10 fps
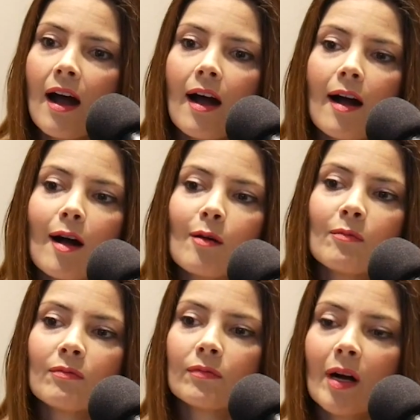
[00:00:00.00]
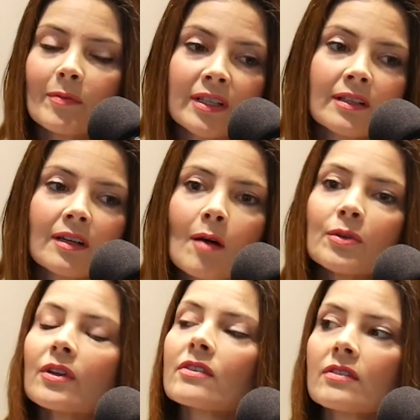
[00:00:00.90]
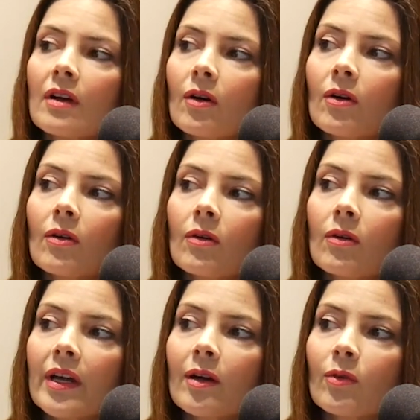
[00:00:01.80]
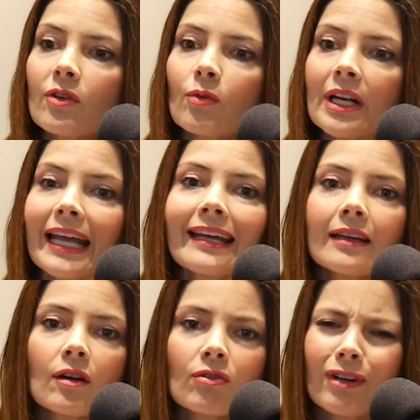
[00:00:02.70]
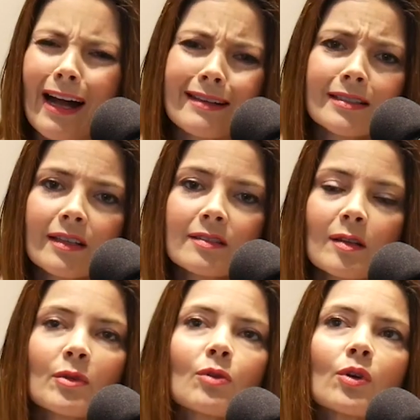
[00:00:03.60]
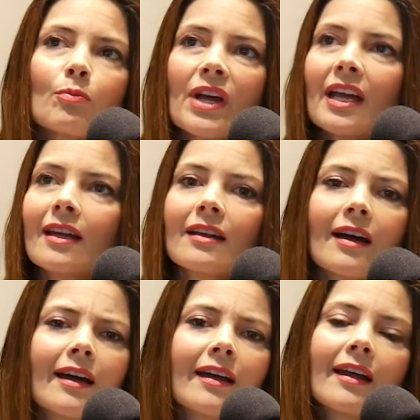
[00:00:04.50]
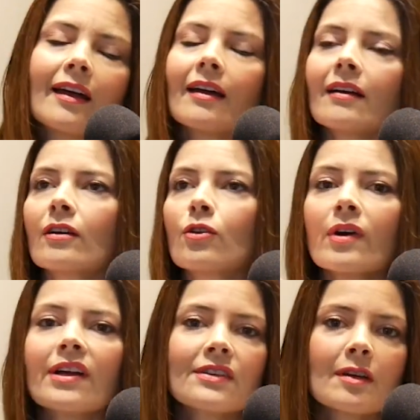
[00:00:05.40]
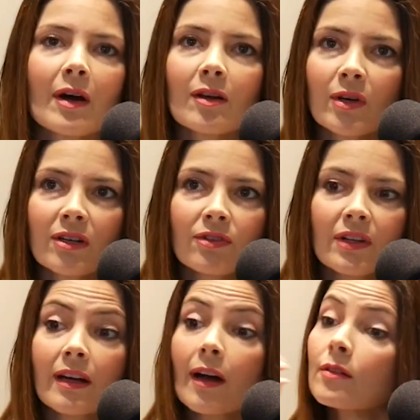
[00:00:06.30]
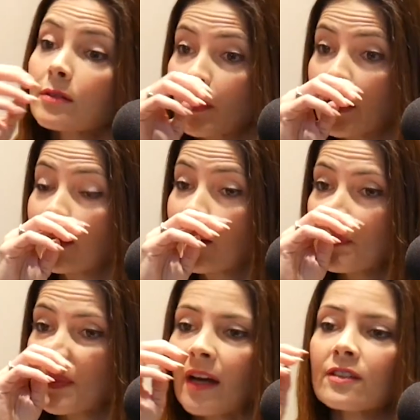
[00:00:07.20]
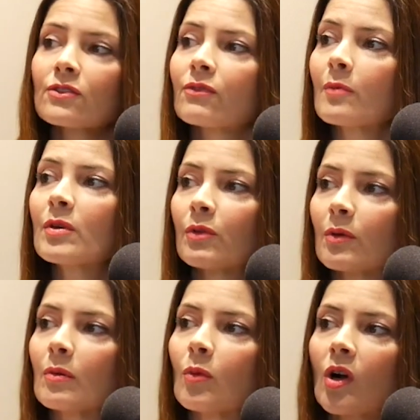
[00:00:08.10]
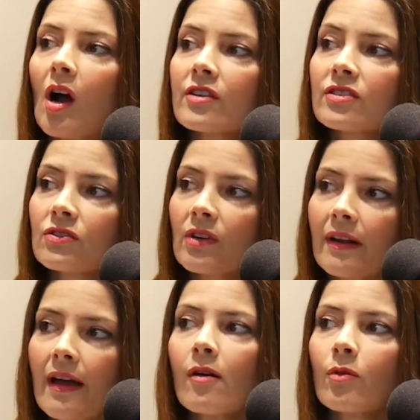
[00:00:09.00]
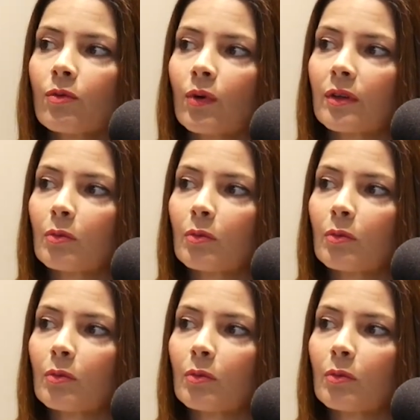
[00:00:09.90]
A couple years ago, it would have went 80 over asking. Somebody would have paid a crazy amount of money for that house. But so I just find people are being more cautious right now with what they're